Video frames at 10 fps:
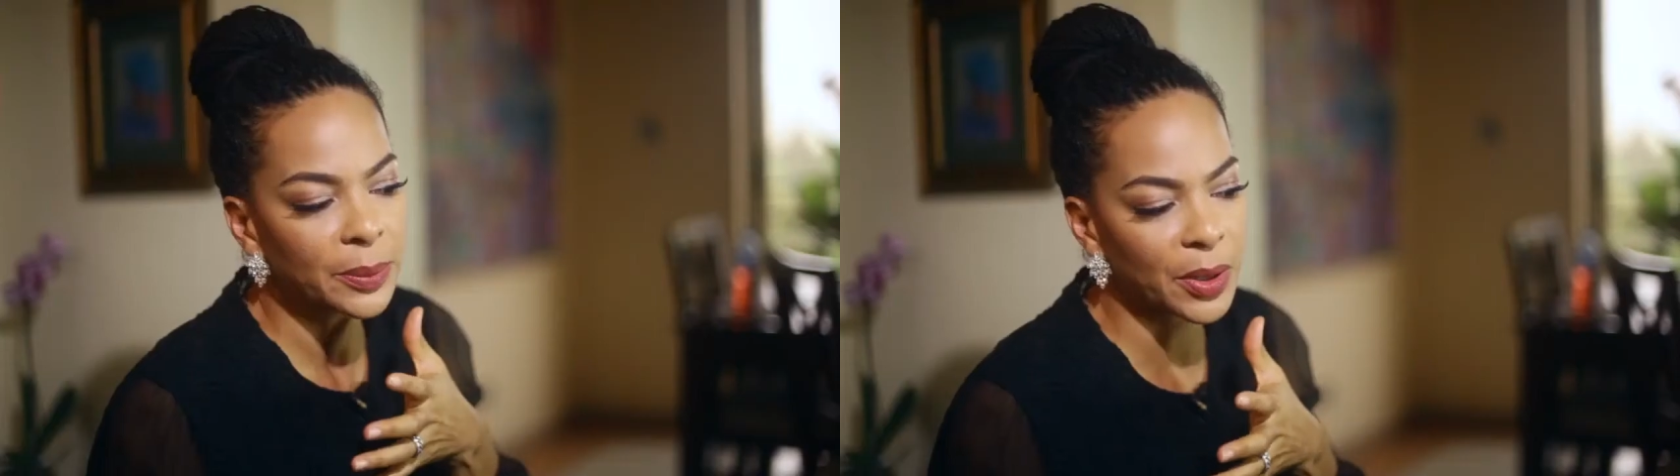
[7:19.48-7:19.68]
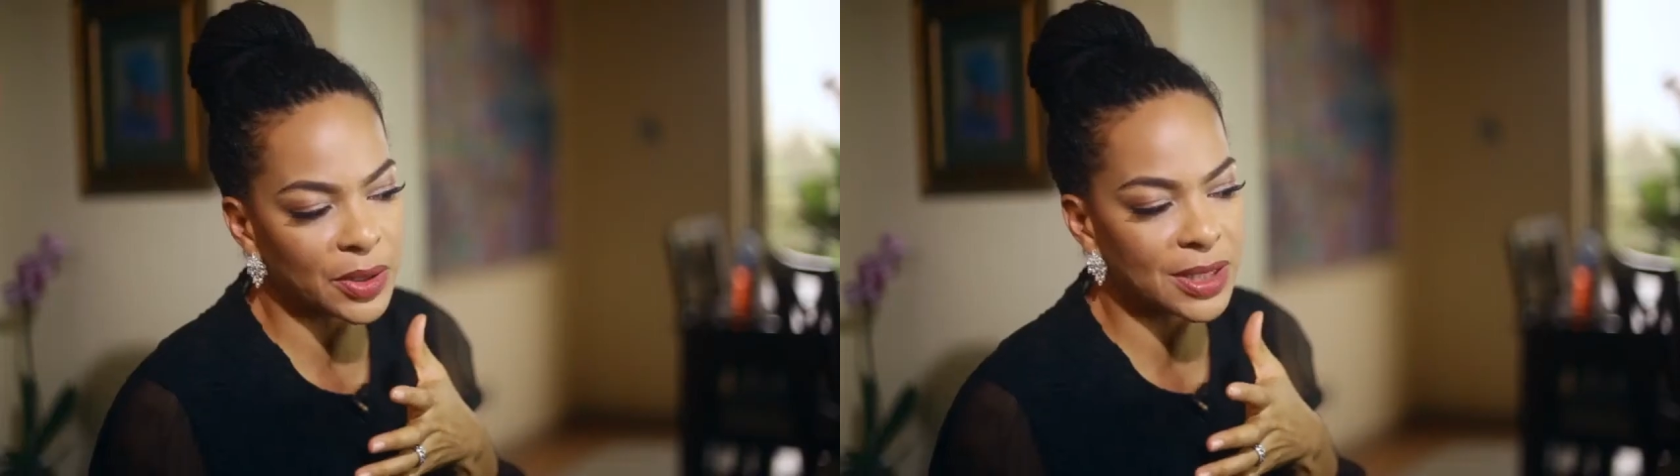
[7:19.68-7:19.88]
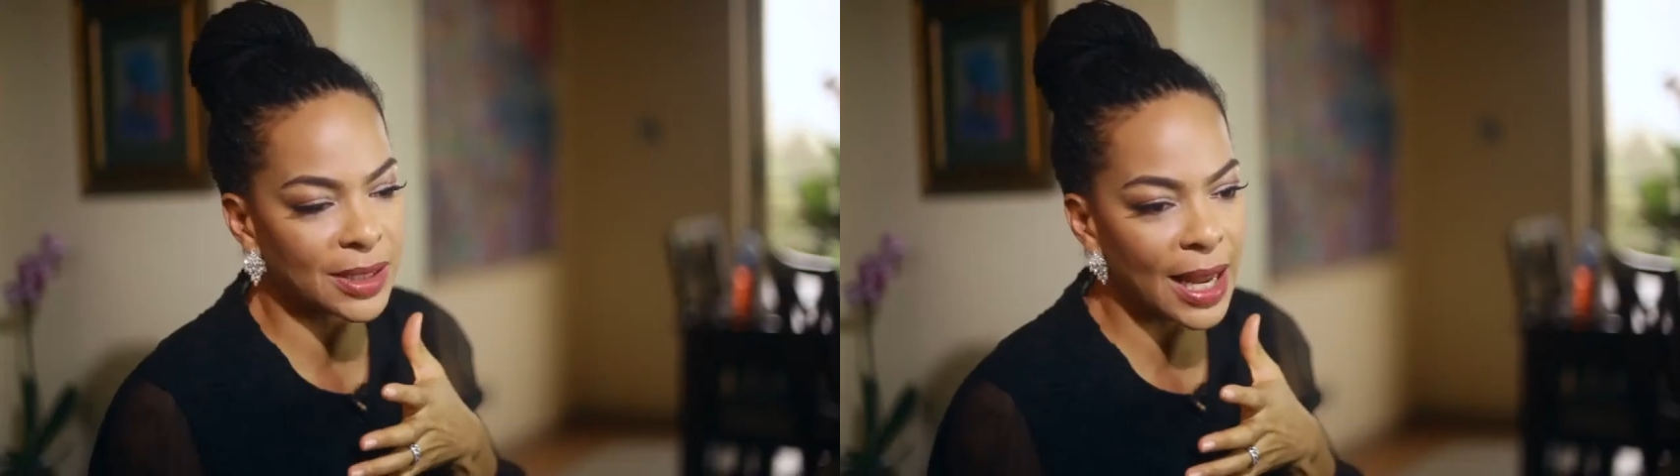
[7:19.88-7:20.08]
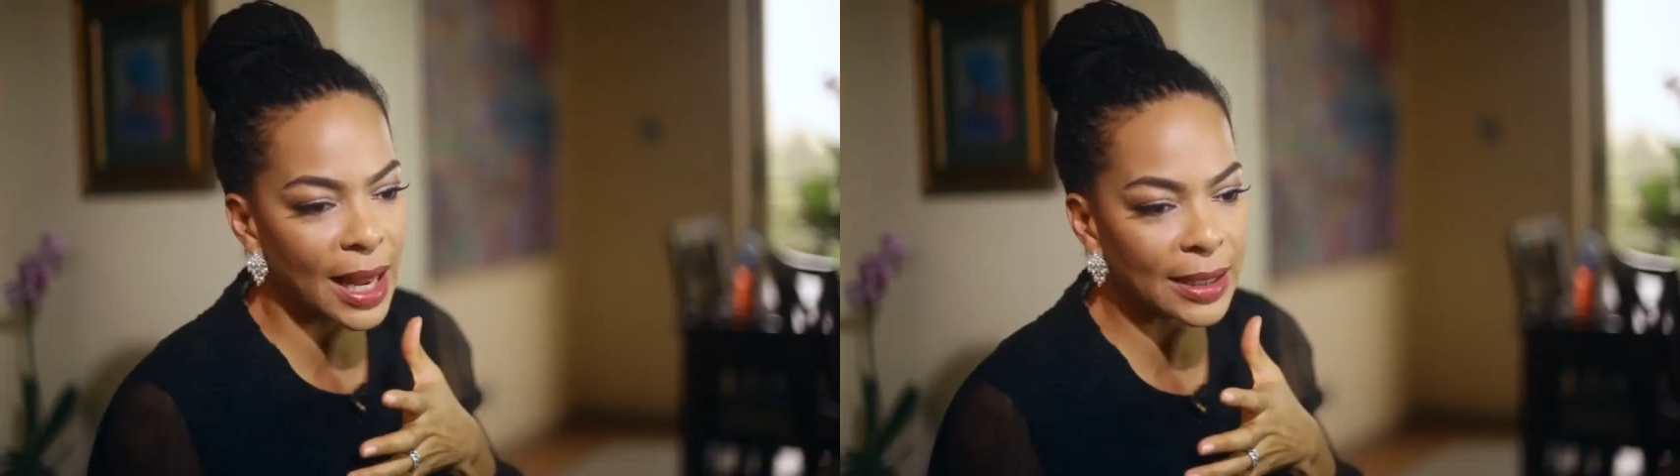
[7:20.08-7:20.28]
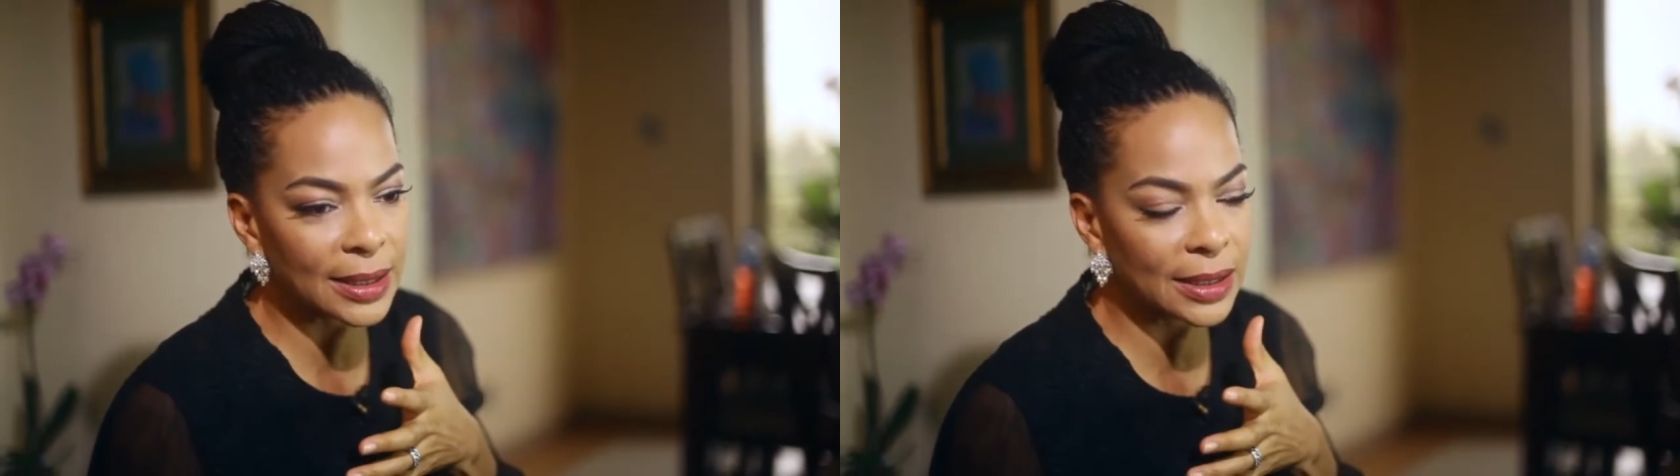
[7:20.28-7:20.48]

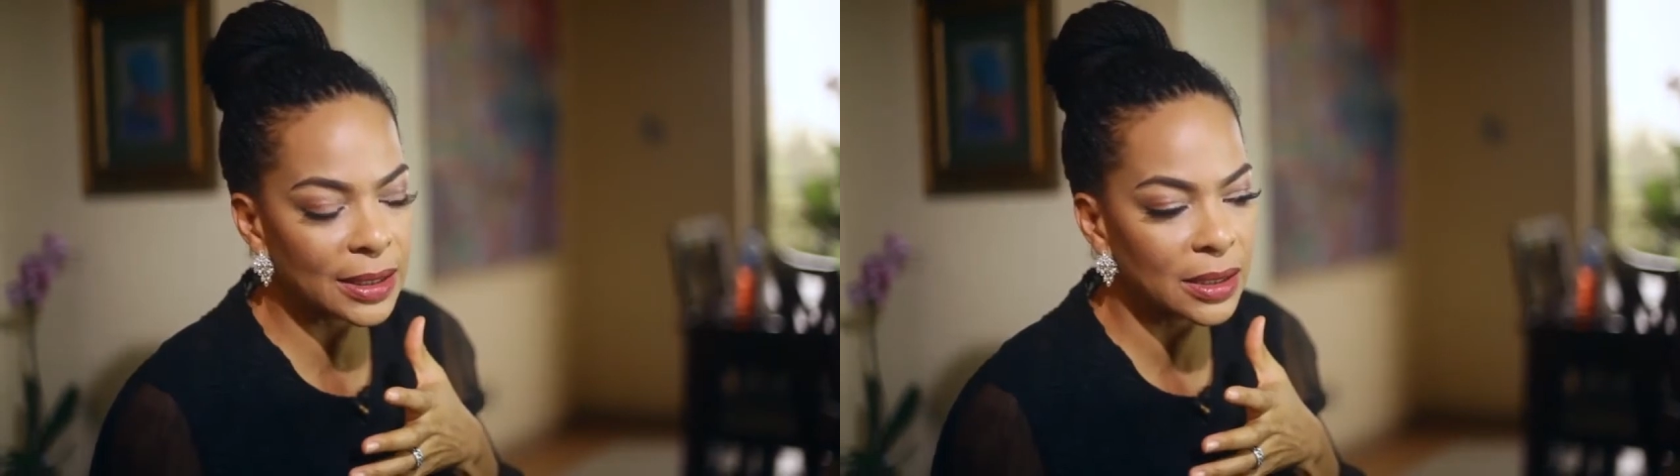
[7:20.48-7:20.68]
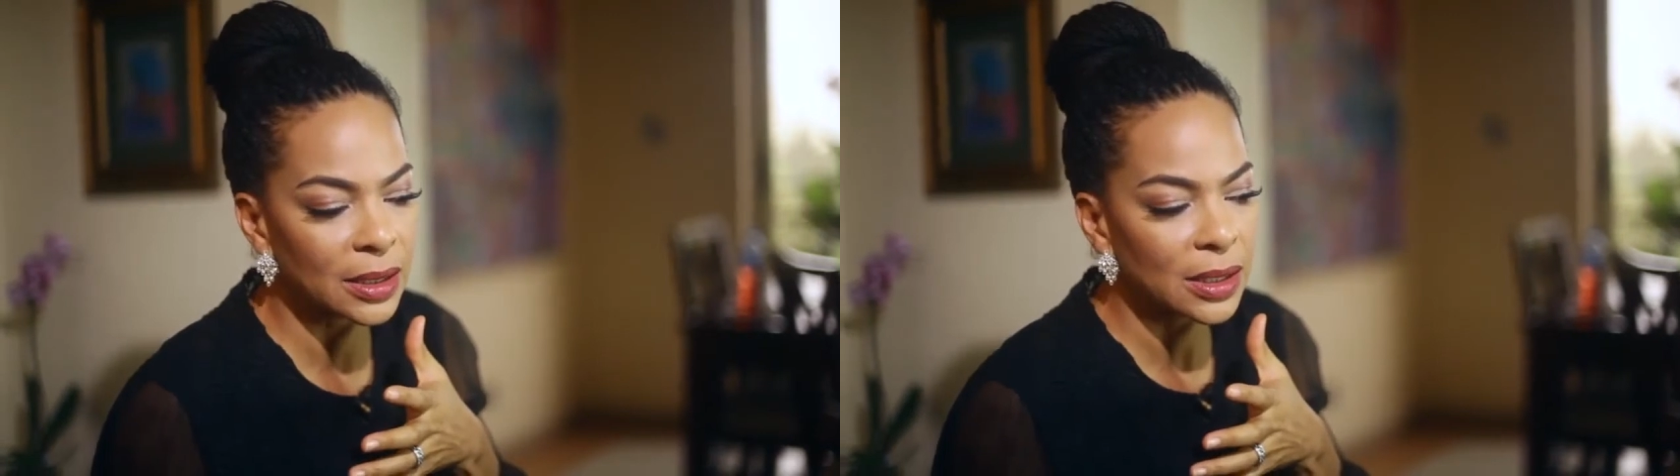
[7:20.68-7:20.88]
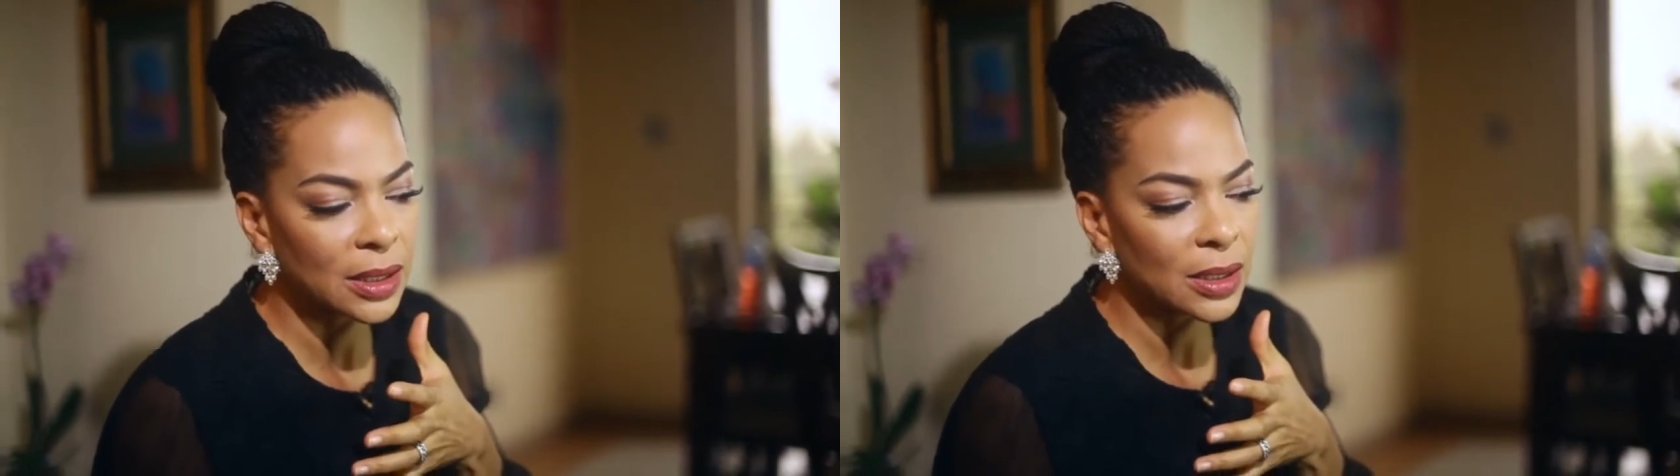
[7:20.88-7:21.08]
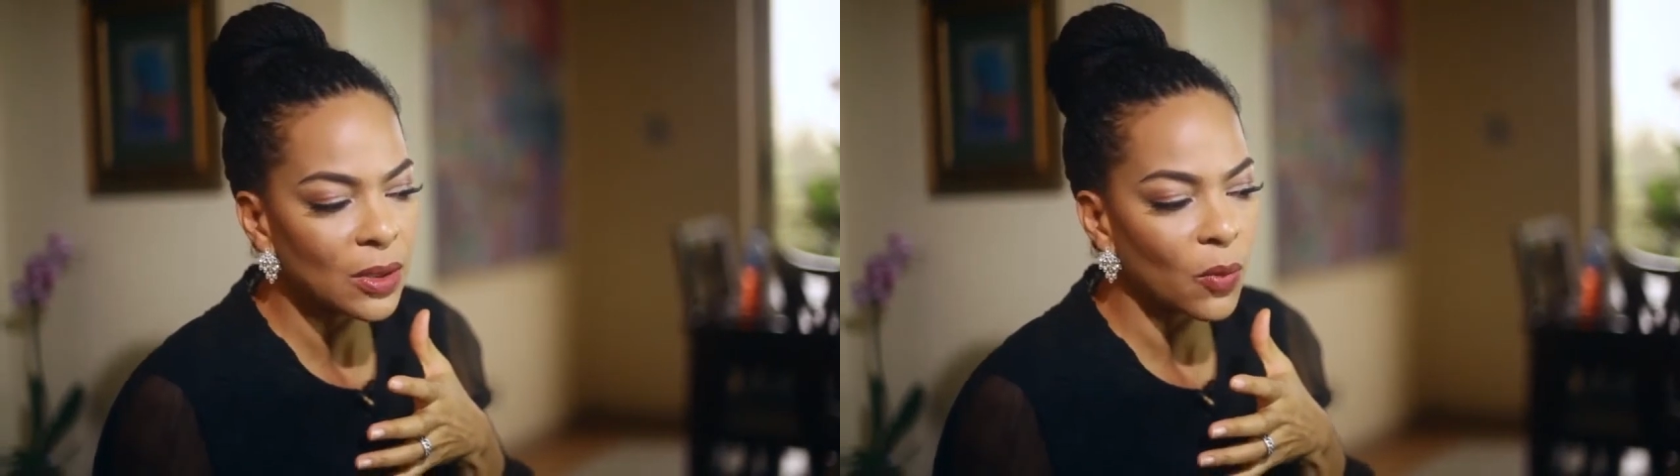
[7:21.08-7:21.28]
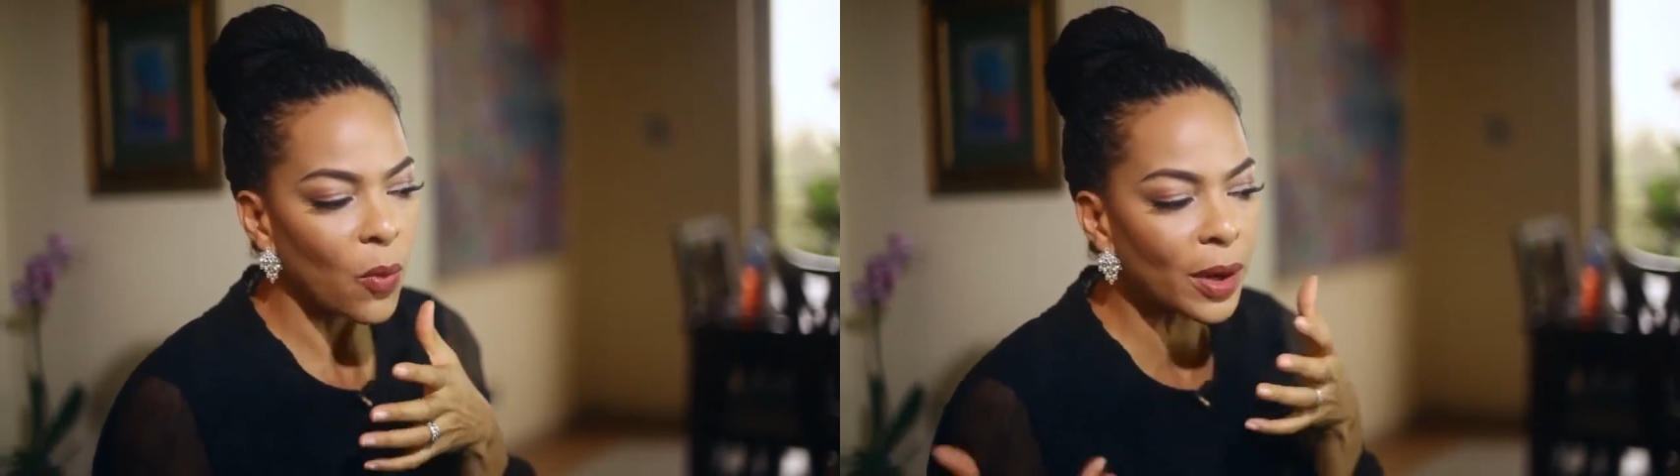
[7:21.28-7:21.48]
personality,
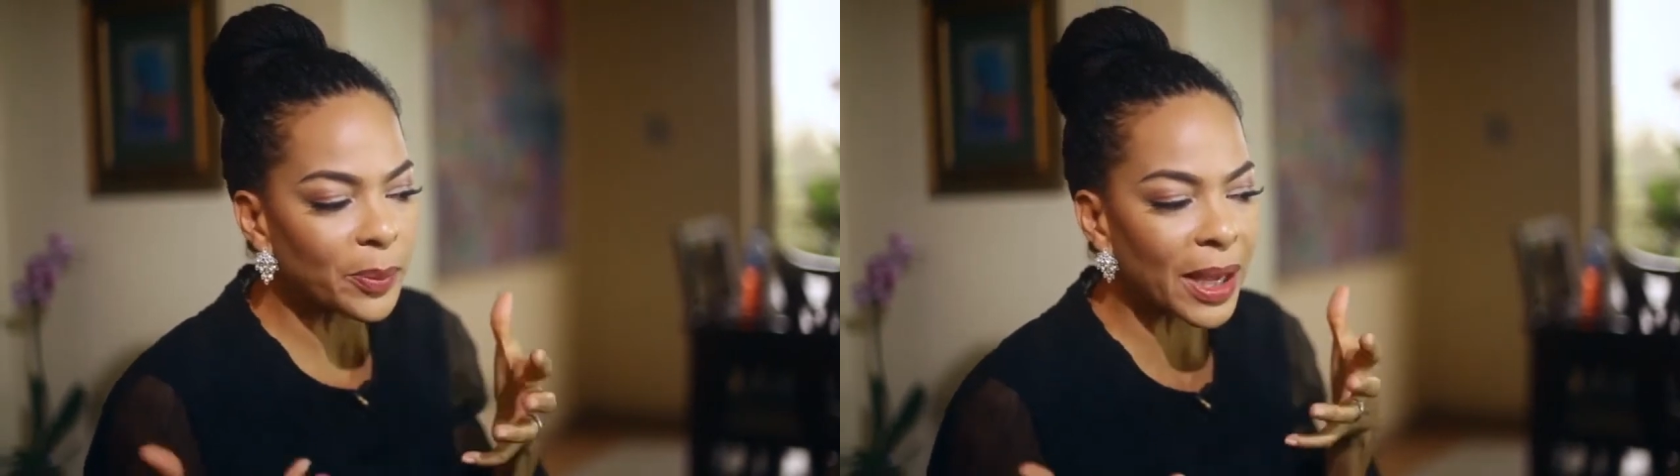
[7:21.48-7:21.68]
what